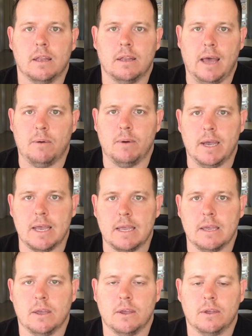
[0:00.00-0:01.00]
That
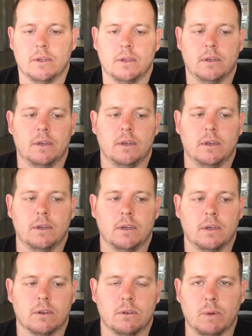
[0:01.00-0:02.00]
way,
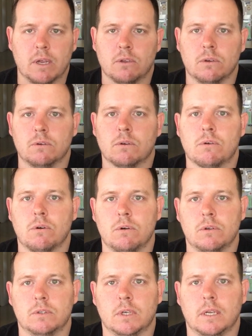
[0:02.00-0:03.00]
when Google
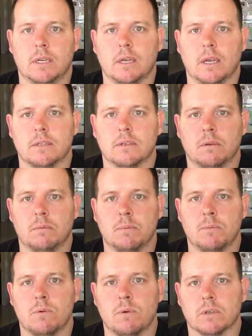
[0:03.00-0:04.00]
crawls it, it's going to be
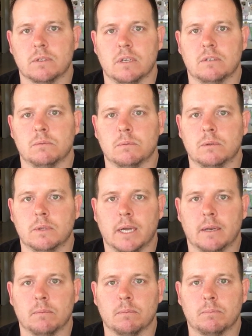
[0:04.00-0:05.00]
more accessible,
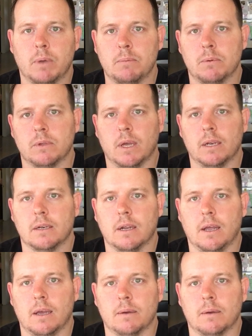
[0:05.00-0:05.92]
and people that